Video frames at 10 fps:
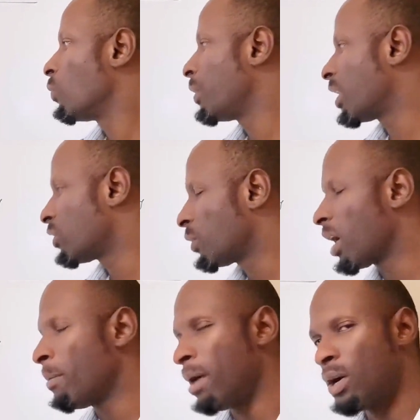We can talk
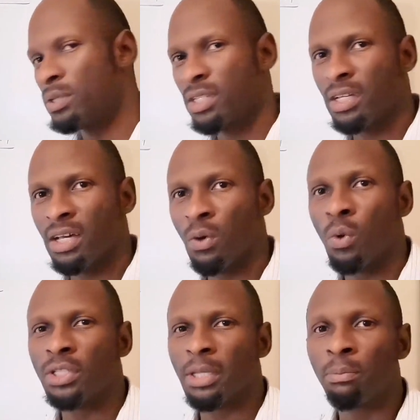about
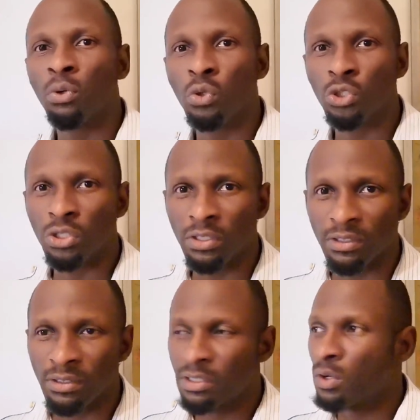water
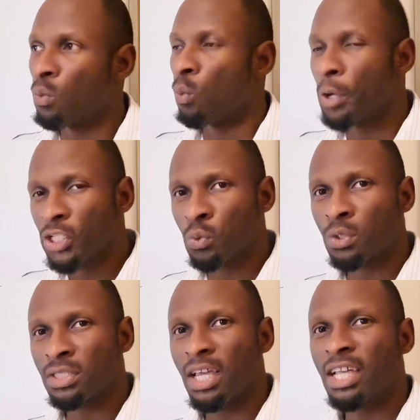pollution.
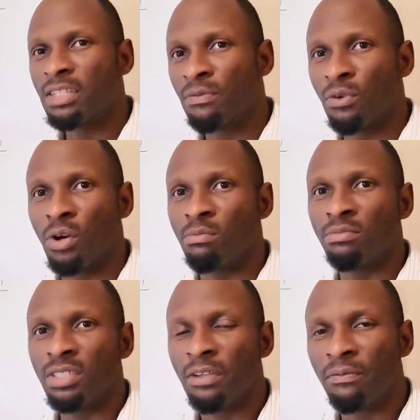Wastewaters
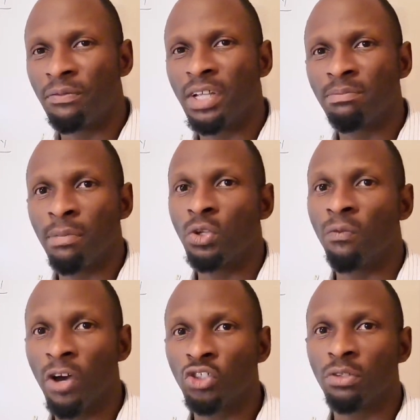from different
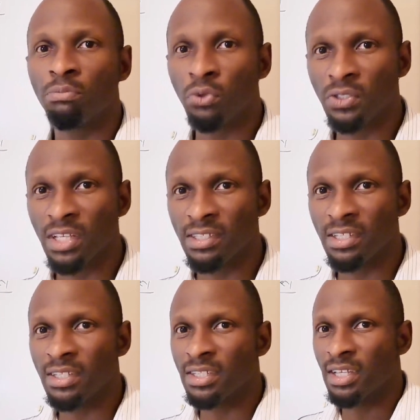manufacturing
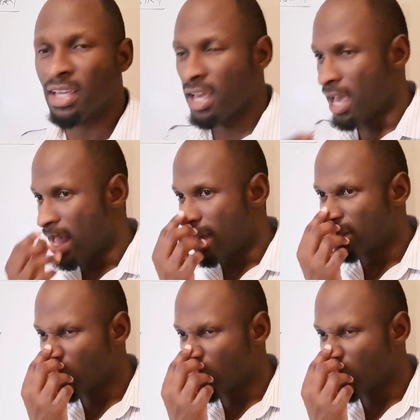processes are